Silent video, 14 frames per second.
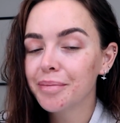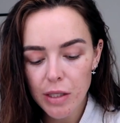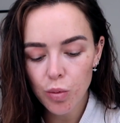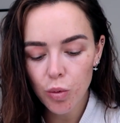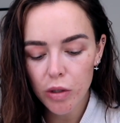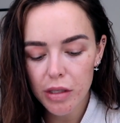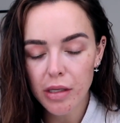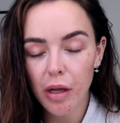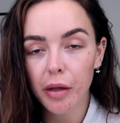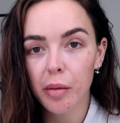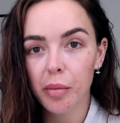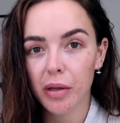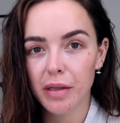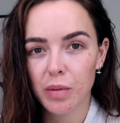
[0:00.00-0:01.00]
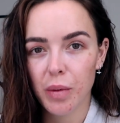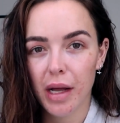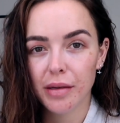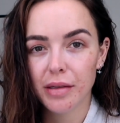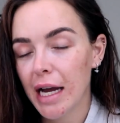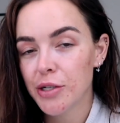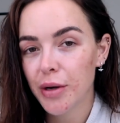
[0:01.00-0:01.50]
It's water soluble as
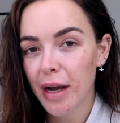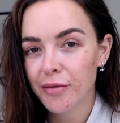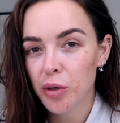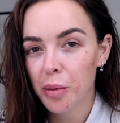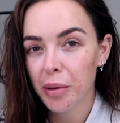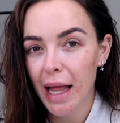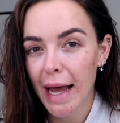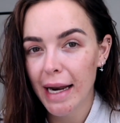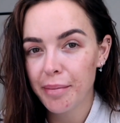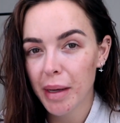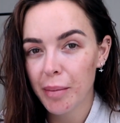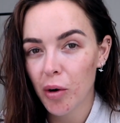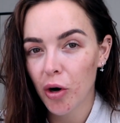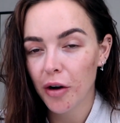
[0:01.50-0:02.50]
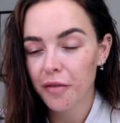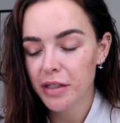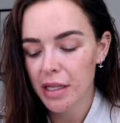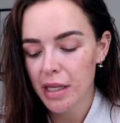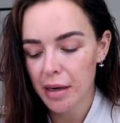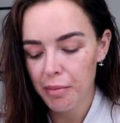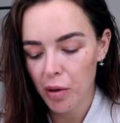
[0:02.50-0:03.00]
well. I do have to apply it a bit more
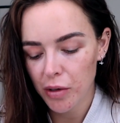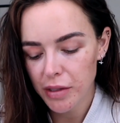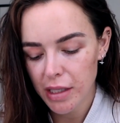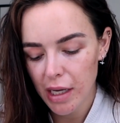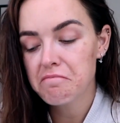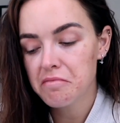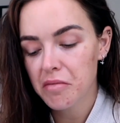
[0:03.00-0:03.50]
often than most.